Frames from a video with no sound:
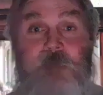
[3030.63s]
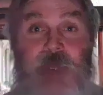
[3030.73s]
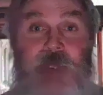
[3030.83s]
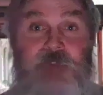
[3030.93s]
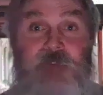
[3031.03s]

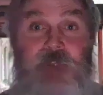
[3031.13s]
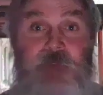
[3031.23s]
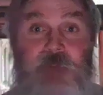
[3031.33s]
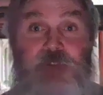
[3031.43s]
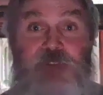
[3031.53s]
They're going to have to
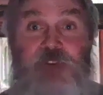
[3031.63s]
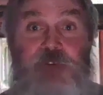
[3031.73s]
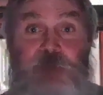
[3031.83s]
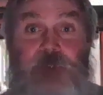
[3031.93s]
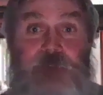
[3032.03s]
teach the
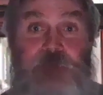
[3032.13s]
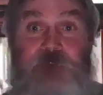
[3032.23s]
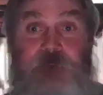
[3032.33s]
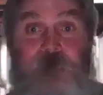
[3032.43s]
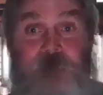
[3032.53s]
manners of
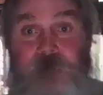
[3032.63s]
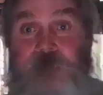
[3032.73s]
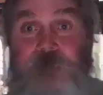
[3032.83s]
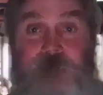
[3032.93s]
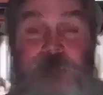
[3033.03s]
those two
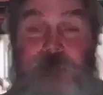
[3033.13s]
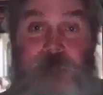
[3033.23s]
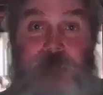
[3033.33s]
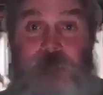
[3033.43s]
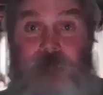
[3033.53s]
books.
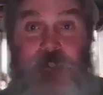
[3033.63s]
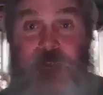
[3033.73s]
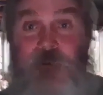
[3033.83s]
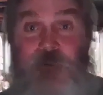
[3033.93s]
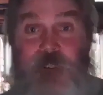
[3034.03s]

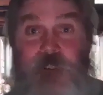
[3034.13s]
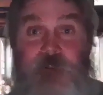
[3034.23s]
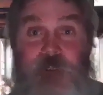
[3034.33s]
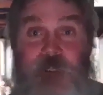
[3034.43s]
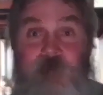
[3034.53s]

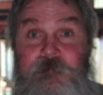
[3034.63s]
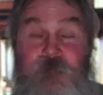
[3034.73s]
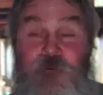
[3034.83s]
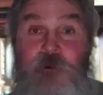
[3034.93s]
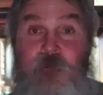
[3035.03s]
They're
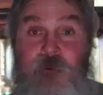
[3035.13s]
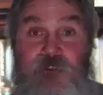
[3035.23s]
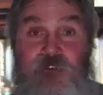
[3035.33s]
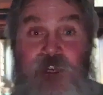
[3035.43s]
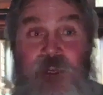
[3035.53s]
on the
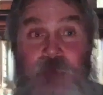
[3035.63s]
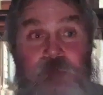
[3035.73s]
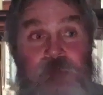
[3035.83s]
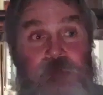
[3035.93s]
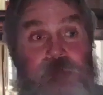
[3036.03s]
internet,
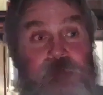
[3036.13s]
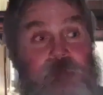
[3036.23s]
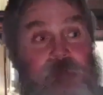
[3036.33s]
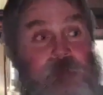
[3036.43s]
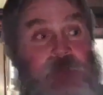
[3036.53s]
WordPress
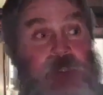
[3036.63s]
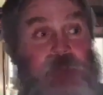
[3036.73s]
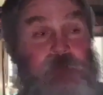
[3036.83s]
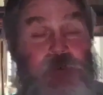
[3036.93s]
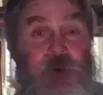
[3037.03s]
site,
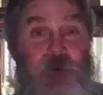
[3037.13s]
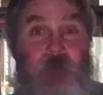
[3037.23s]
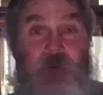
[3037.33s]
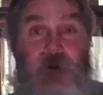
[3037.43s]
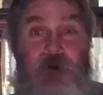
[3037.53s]

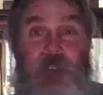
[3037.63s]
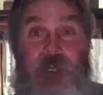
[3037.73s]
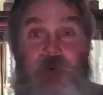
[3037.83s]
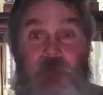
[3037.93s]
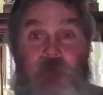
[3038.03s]
Keith
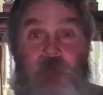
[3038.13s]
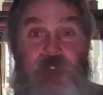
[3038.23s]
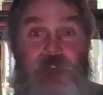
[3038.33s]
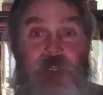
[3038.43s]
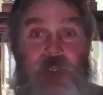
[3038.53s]
McCarty,
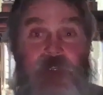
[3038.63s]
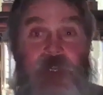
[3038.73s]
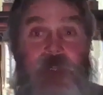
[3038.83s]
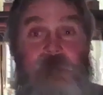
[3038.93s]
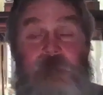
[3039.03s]

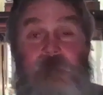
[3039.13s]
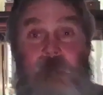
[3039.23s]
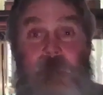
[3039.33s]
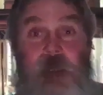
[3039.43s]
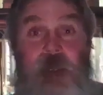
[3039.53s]

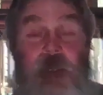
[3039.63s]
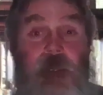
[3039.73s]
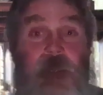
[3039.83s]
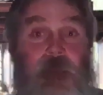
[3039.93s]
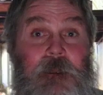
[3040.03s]

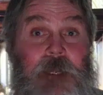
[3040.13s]
McCarty.wordpress.com.